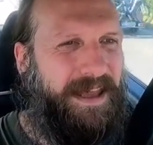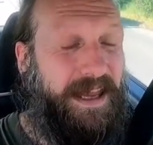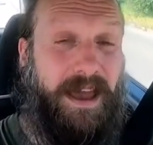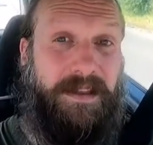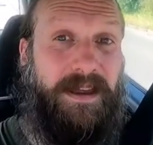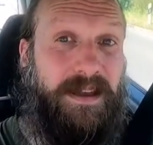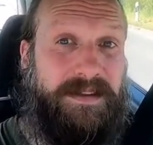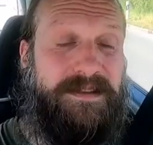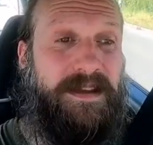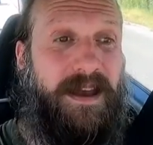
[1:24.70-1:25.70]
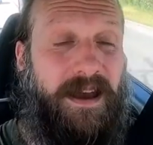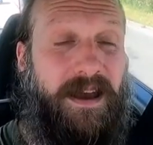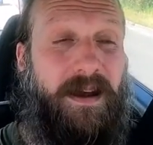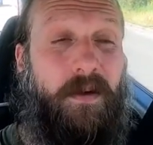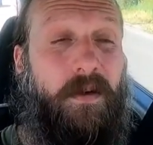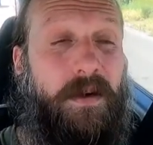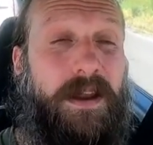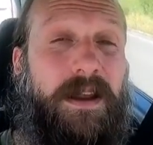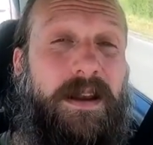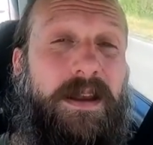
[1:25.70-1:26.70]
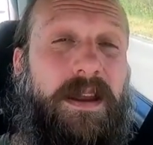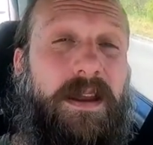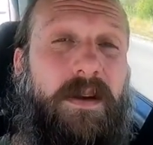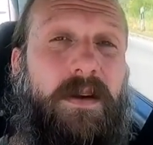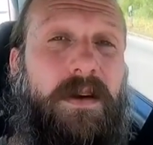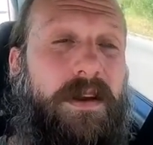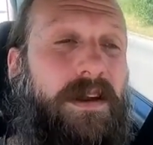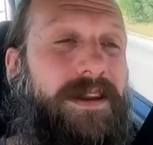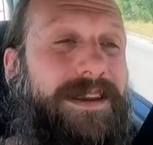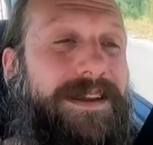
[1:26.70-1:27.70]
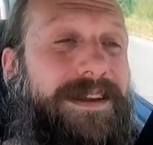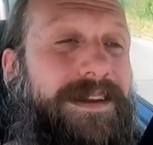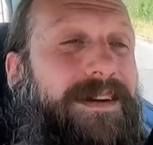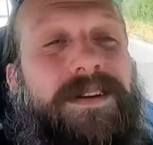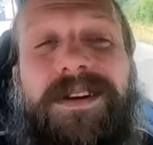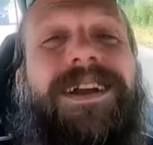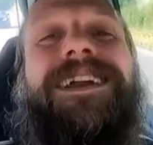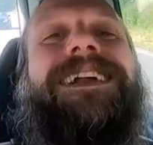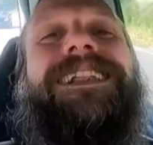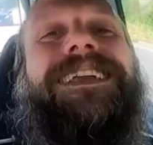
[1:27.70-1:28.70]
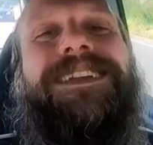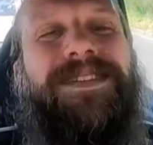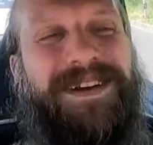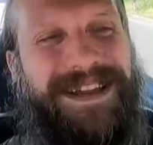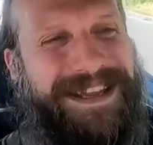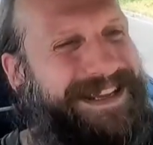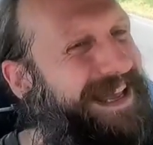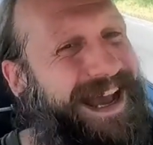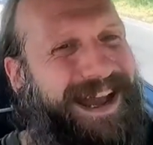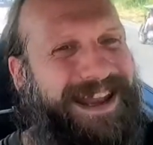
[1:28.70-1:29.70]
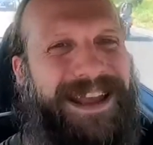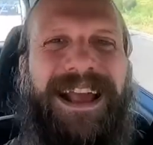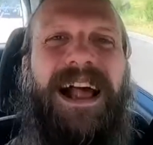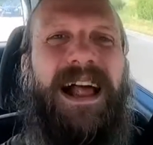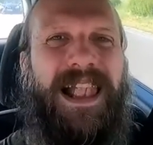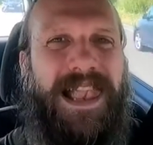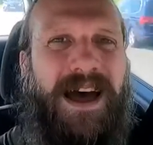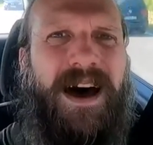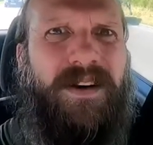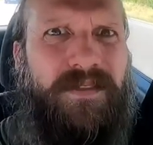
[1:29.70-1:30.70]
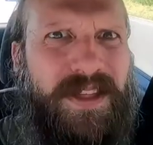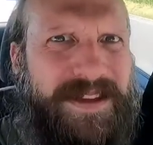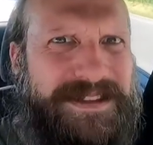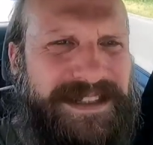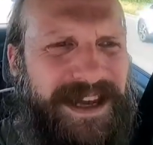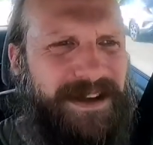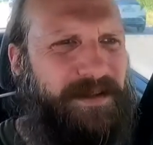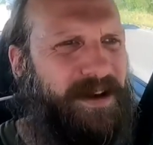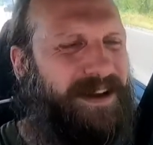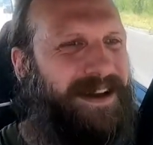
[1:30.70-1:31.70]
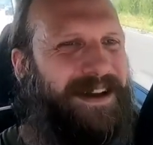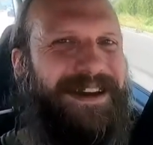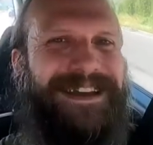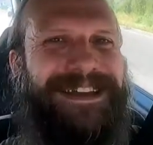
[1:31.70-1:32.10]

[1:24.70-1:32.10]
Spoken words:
yeah, that's really, really, really great. I love this camera.